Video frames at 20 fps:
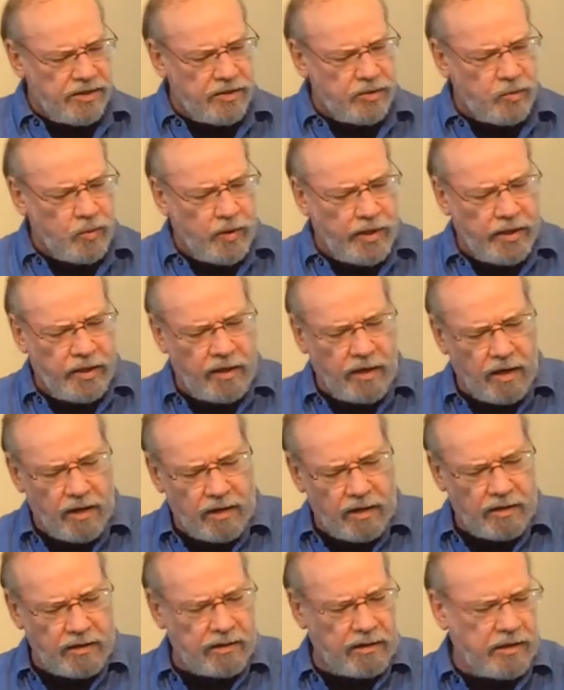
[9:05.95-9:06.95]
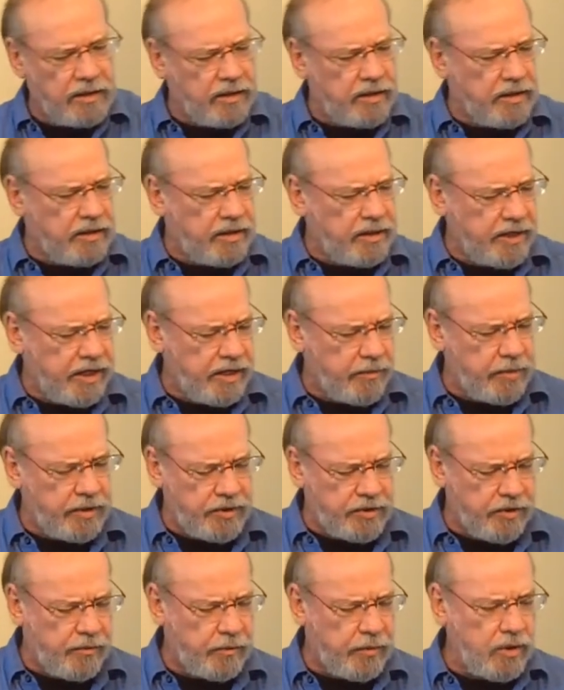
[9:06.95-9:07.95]
this is where our
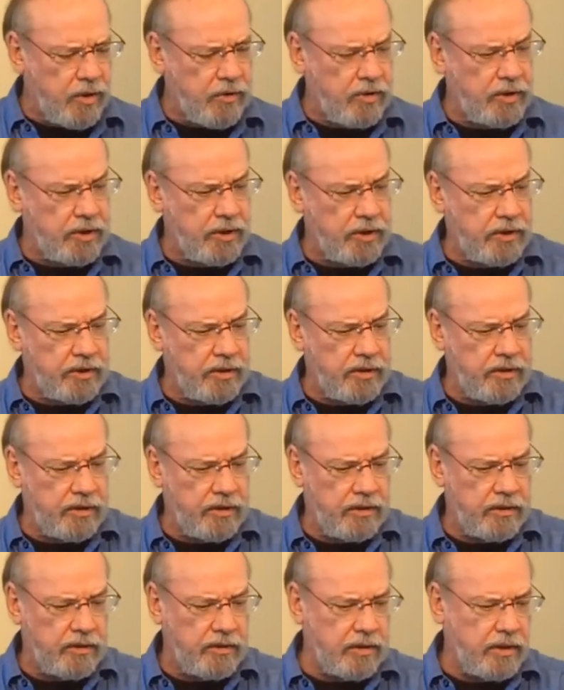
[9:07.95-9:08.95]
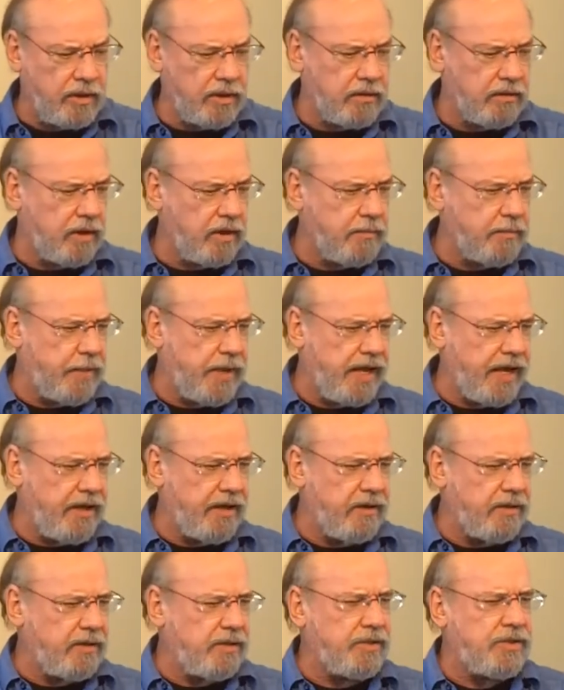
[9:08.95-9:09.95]
habits are broken, our
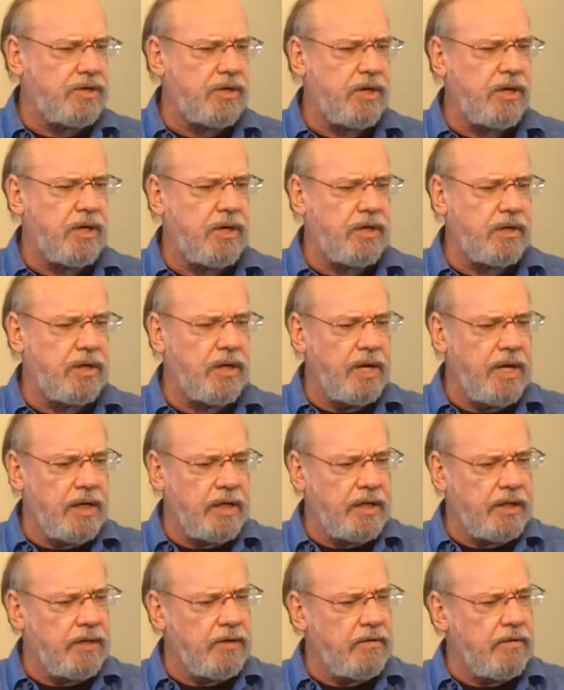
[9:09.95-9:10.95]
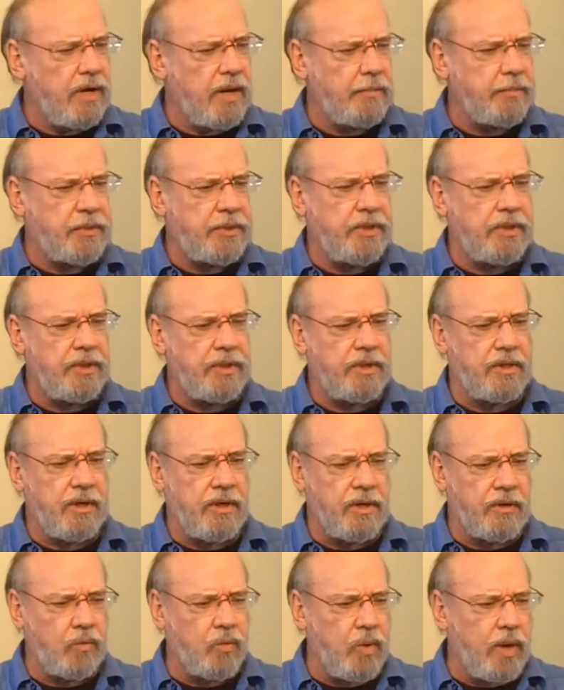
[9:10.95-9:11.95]
patterns are interrupted,
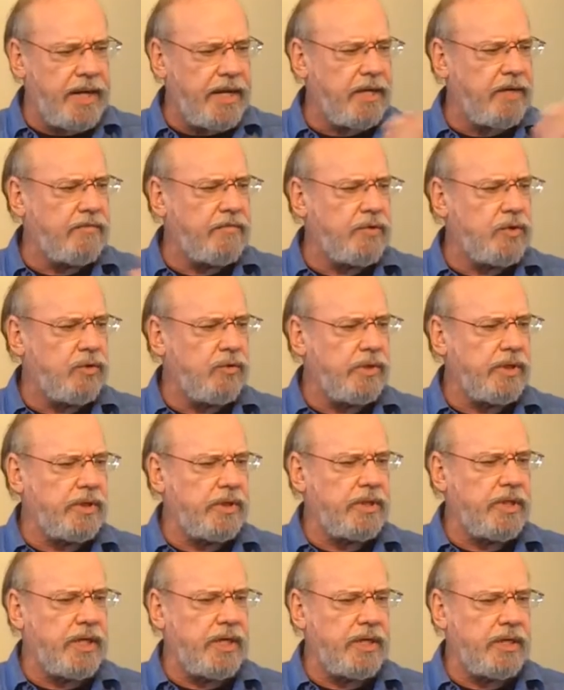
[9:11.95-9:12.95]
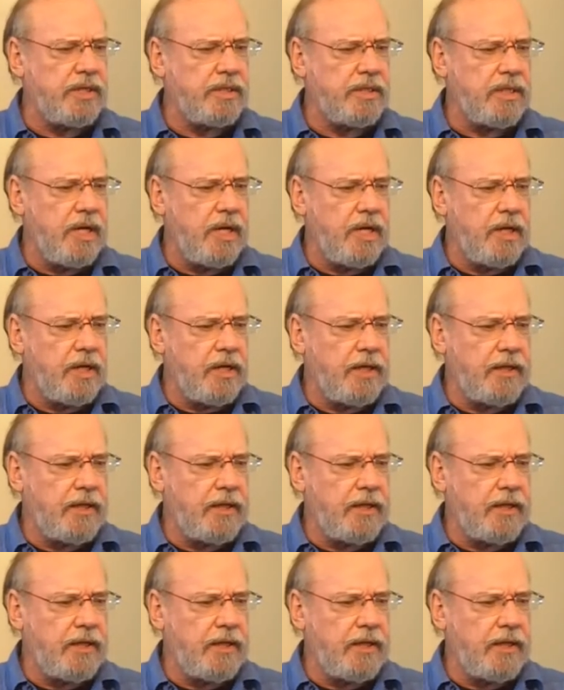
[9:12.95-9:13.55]
our way of doing things